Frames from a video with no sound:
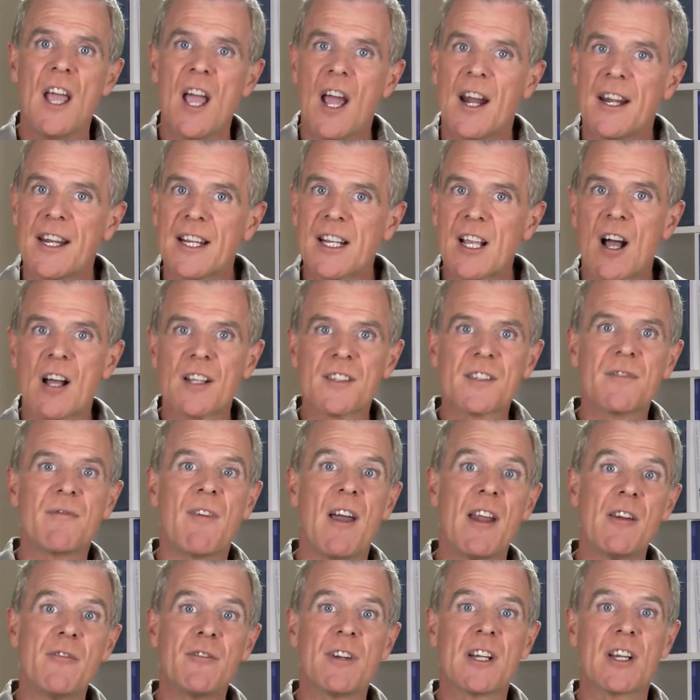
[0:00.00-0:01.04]
and it cuts
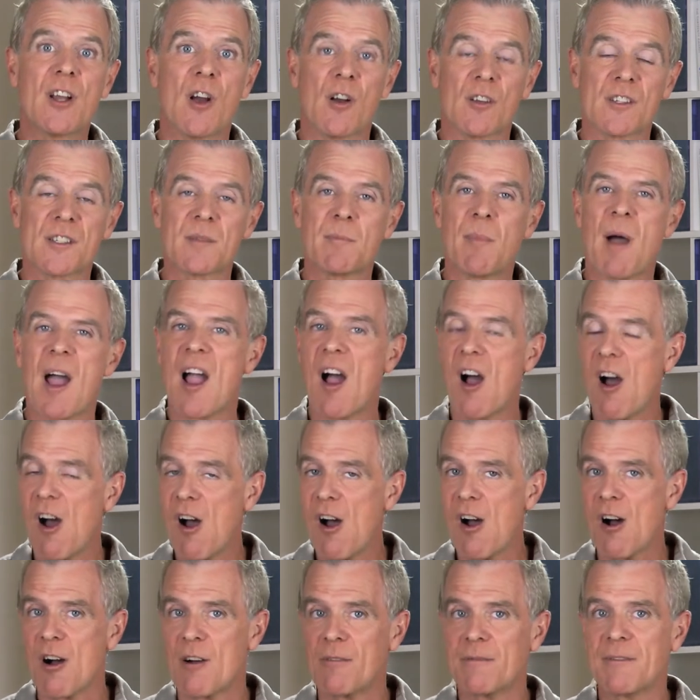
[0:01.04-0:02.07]
veterinary costs by
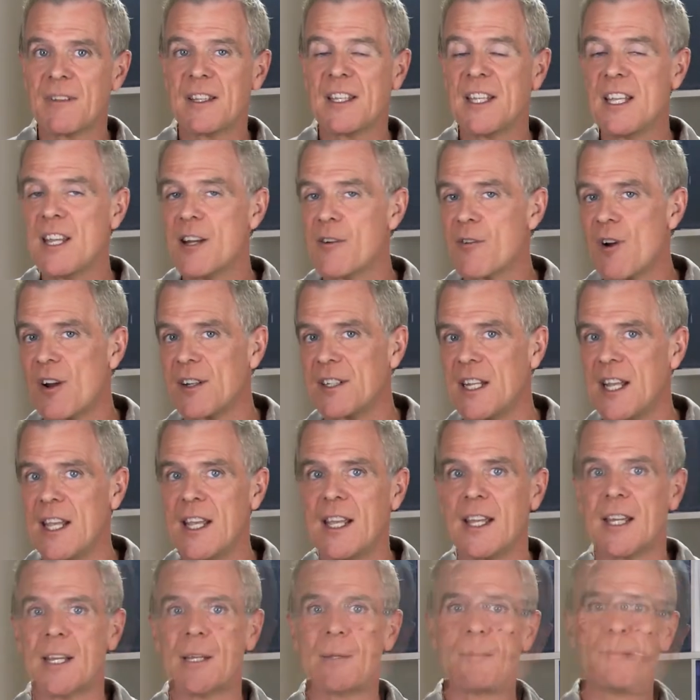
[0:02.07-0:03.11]
half year on
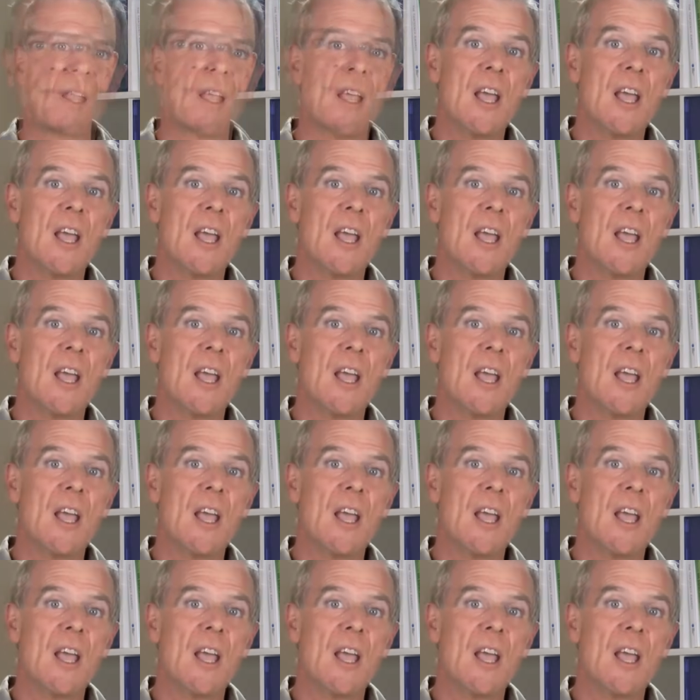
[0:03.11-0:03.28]
year.